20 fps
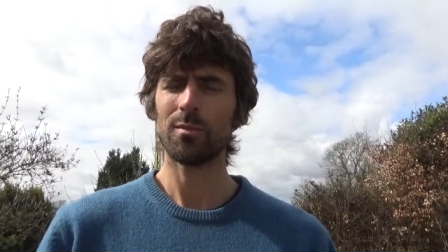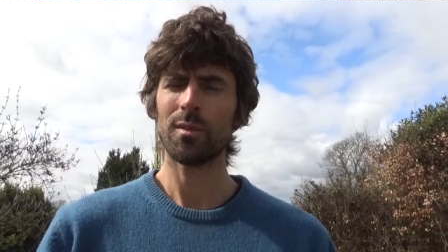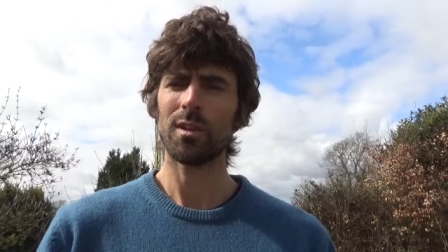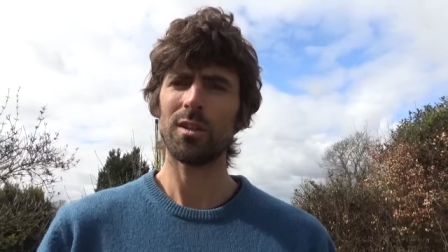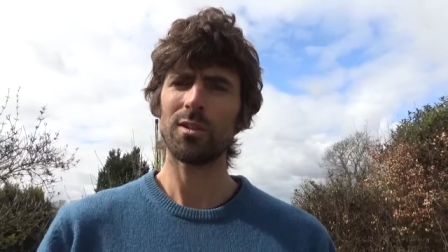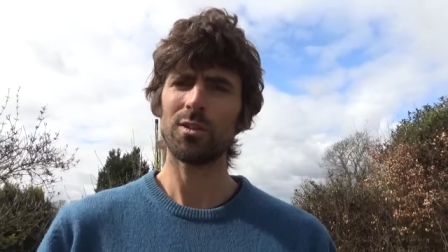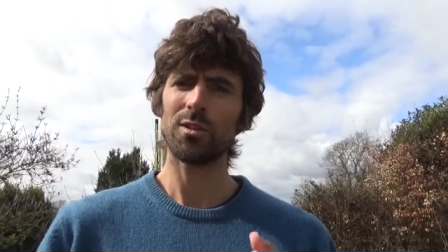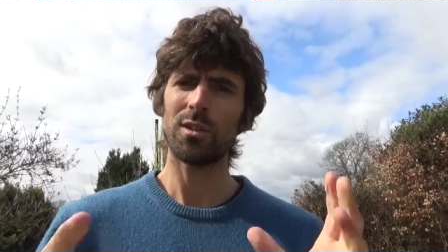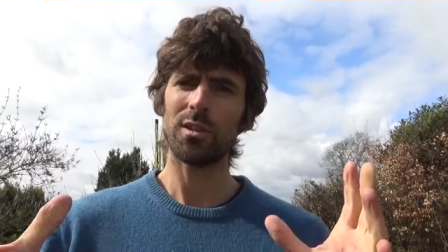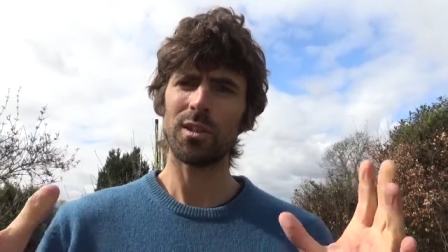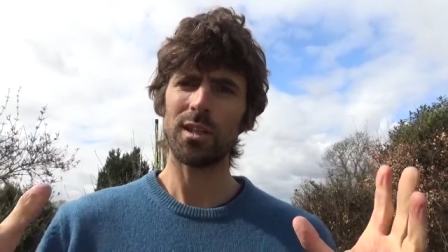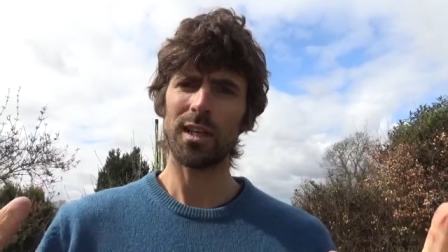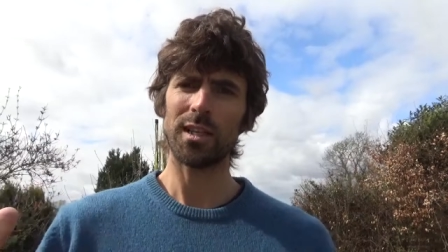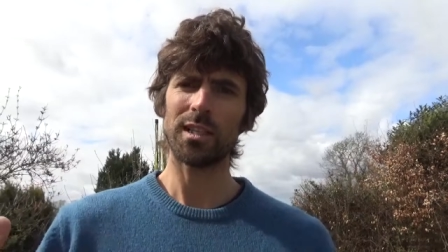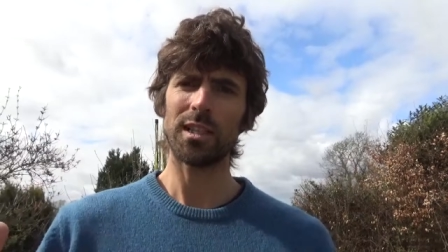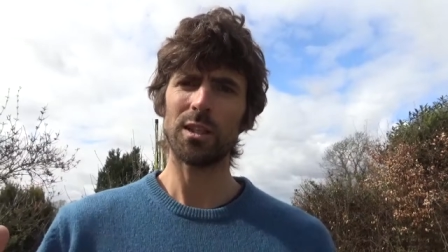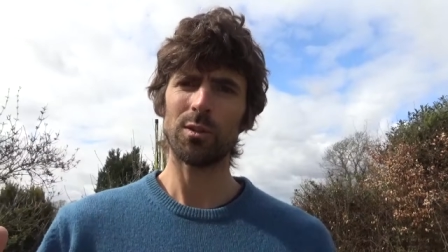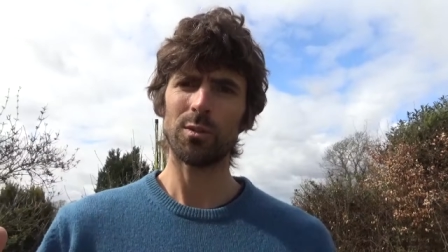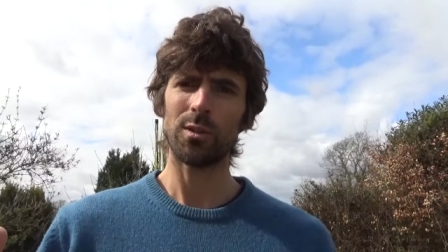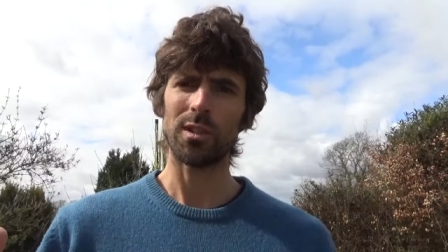Hence, the
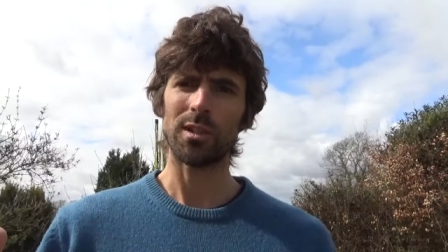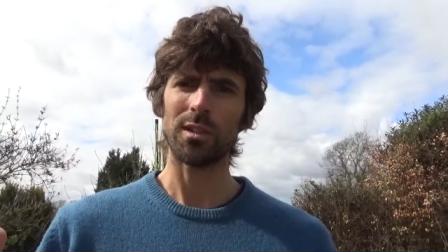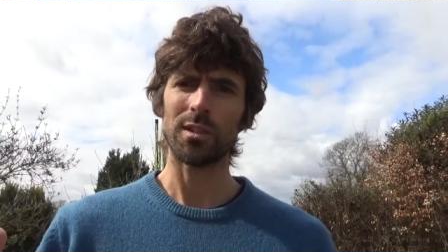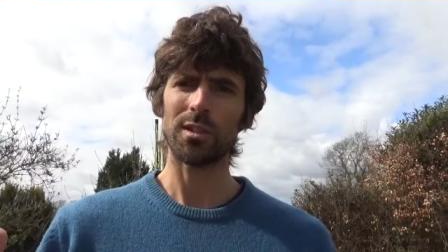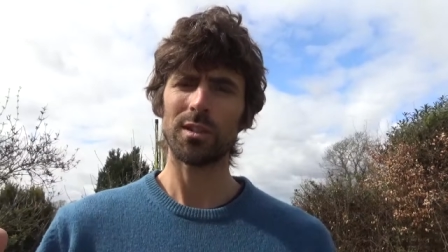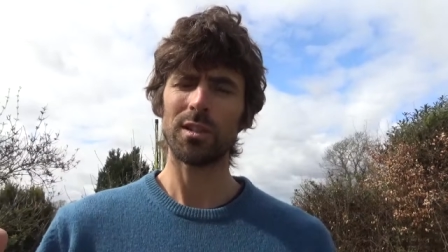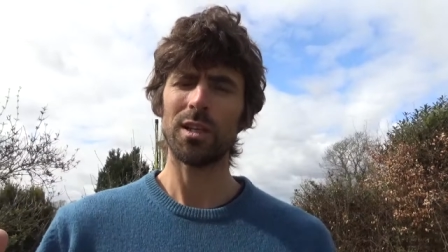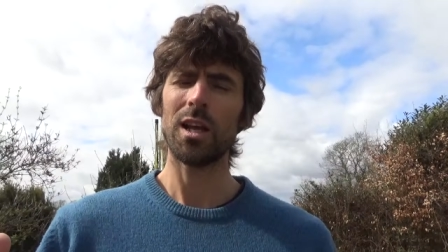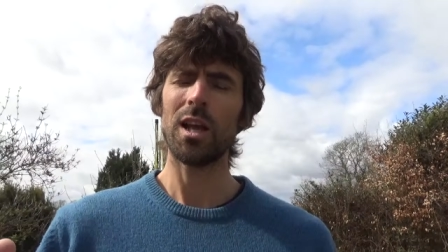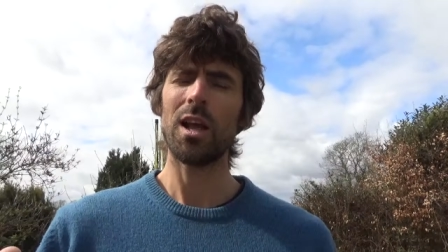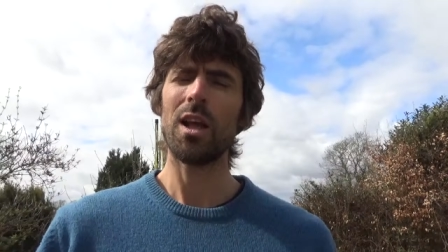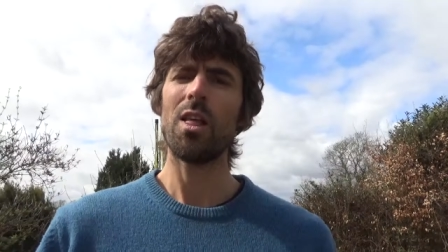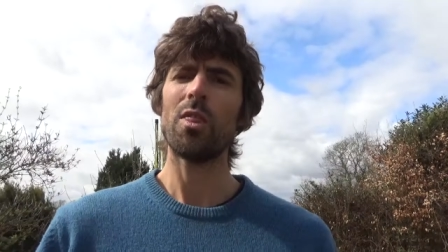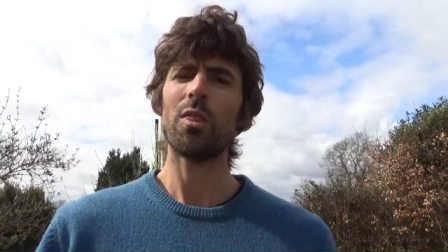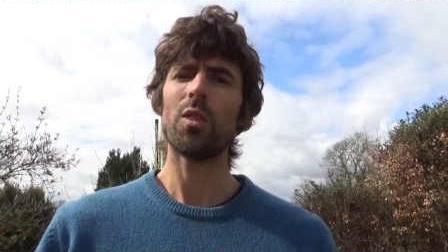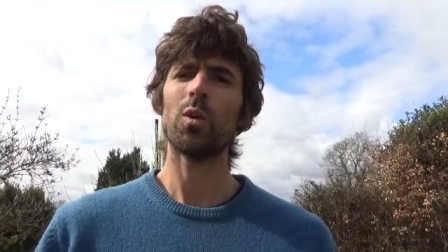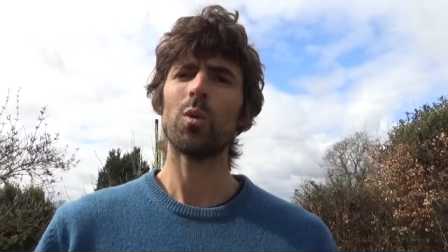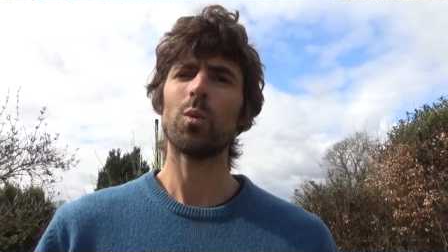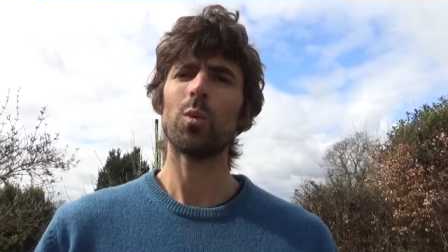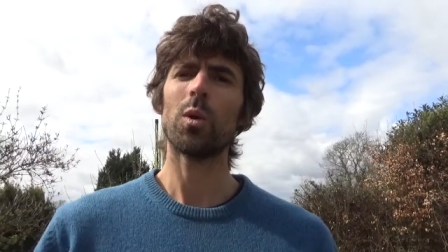idea is
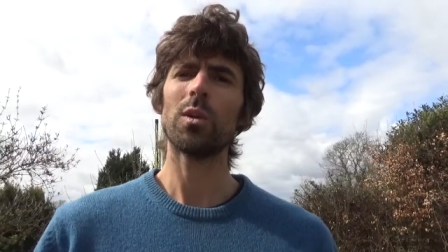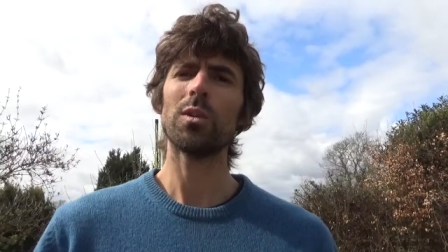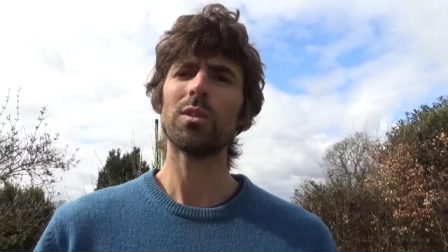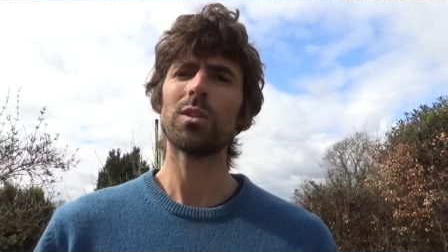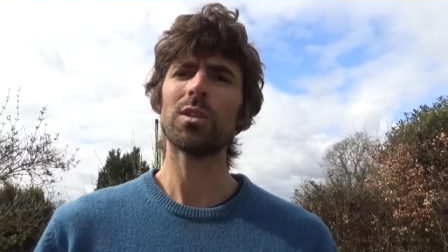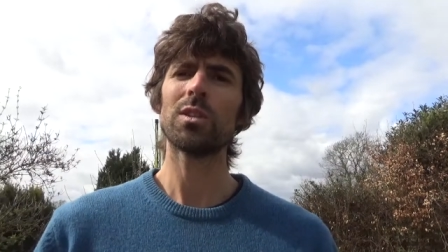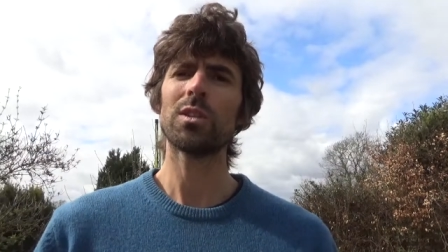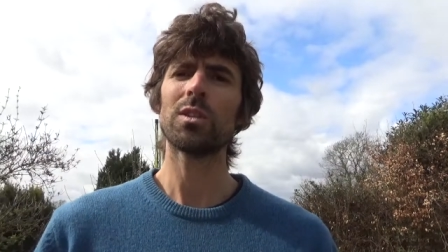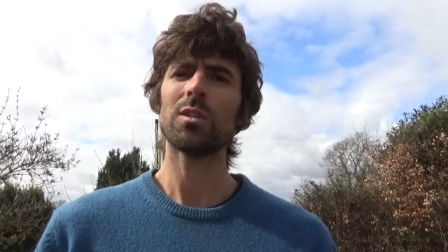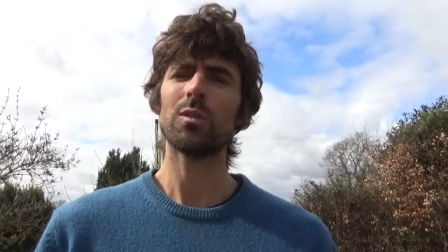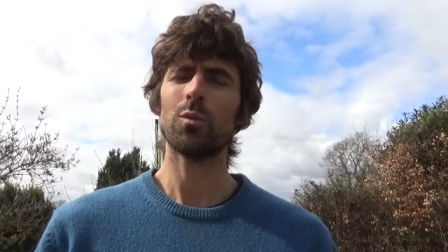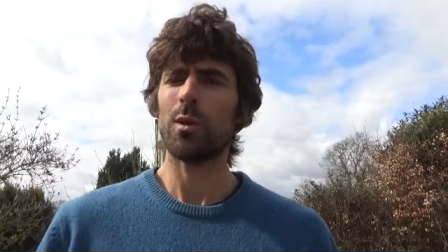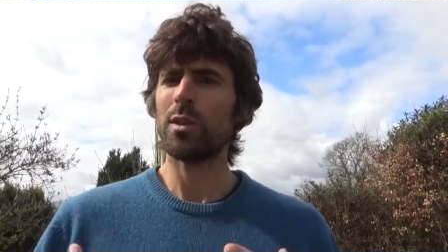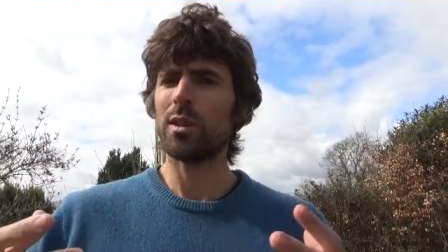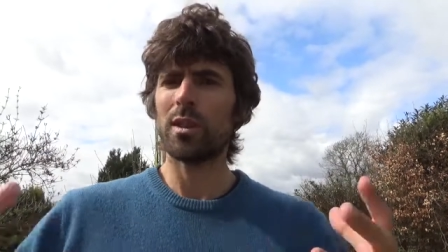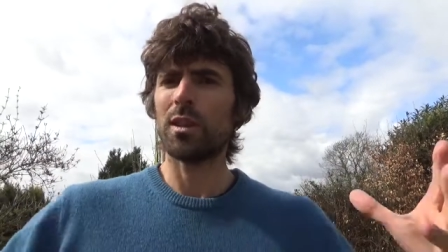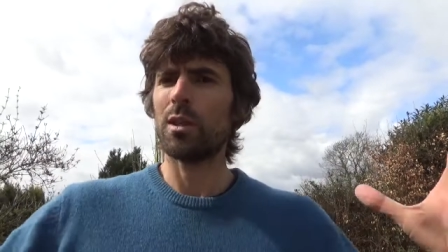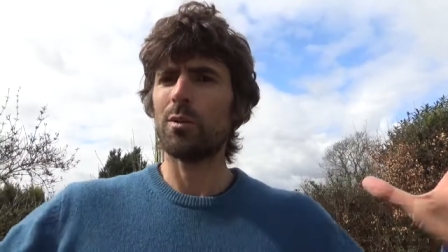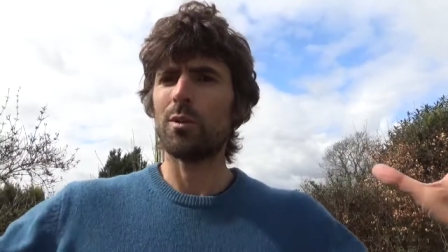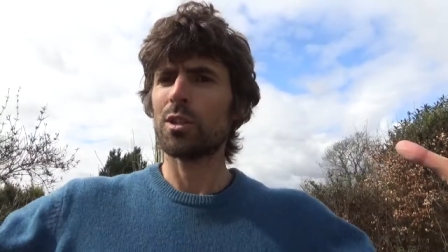that once,
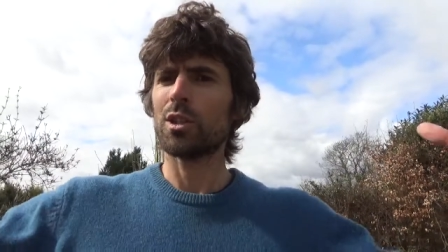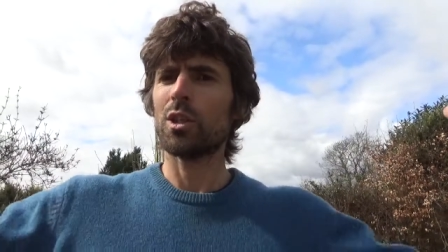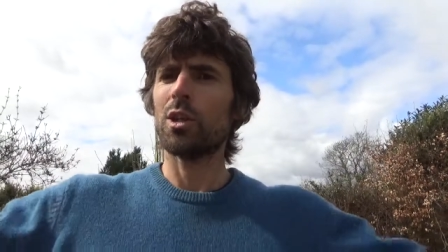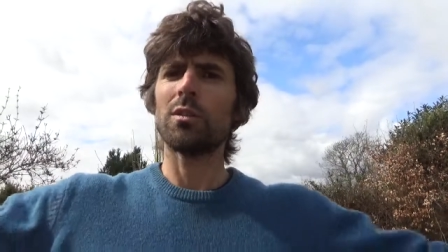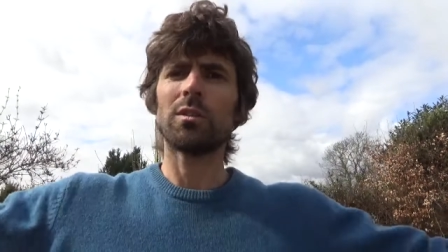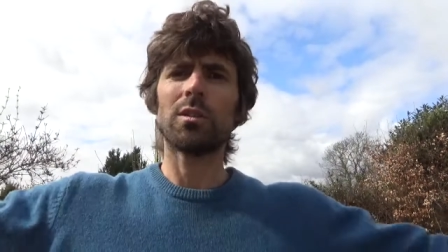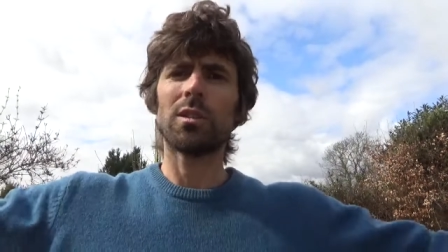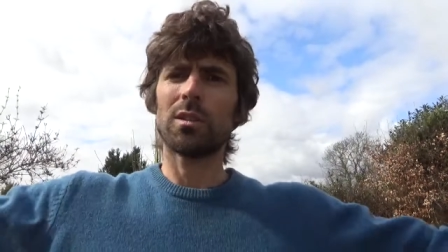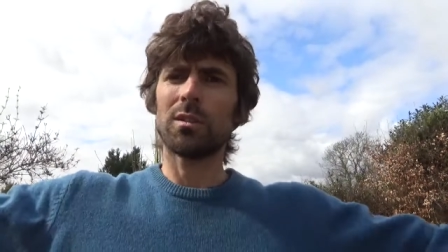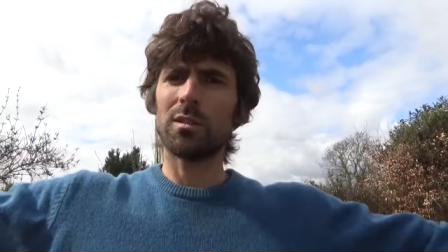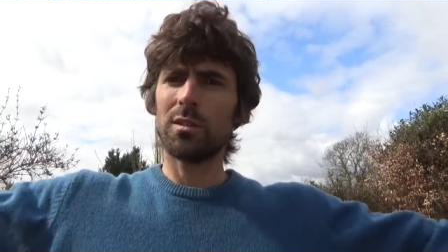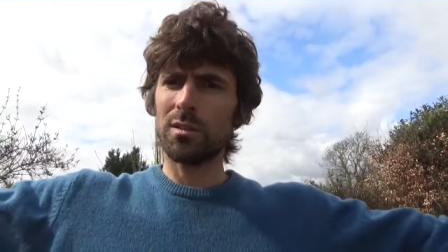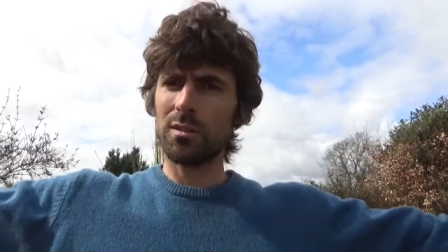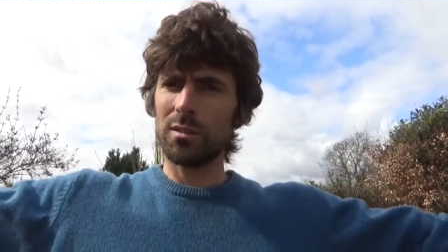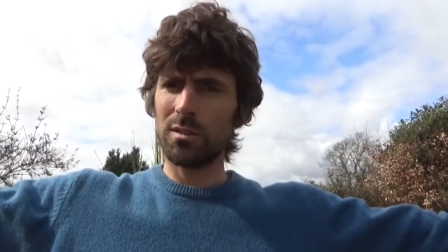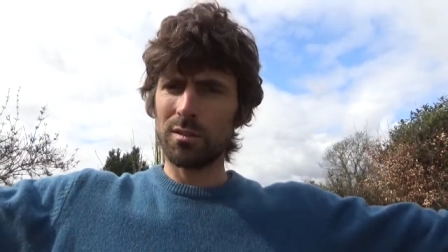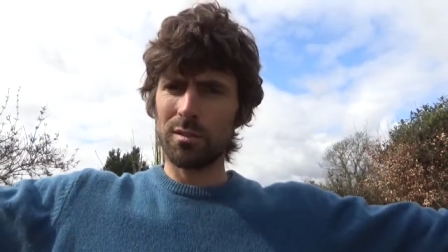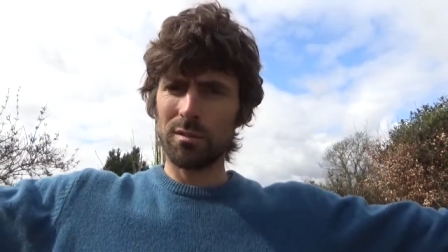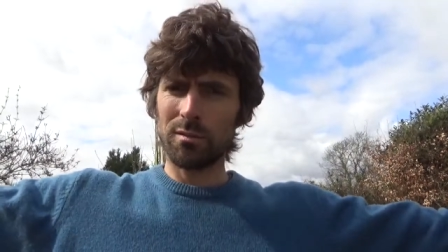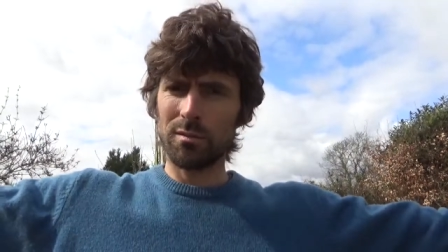when there is consciousness,